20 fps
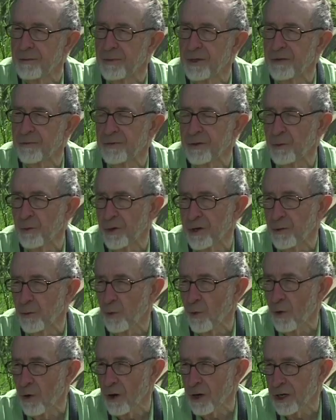If they want to
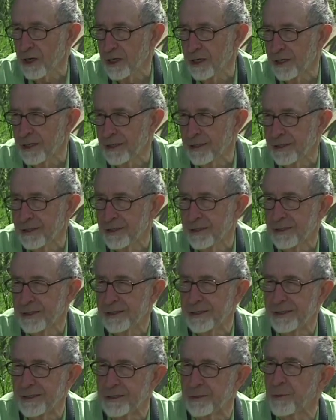walk
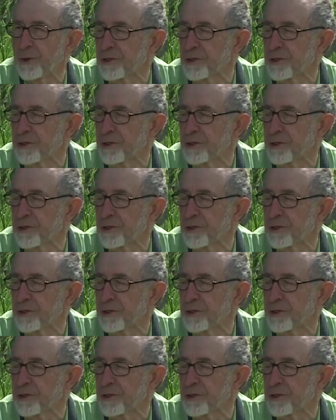as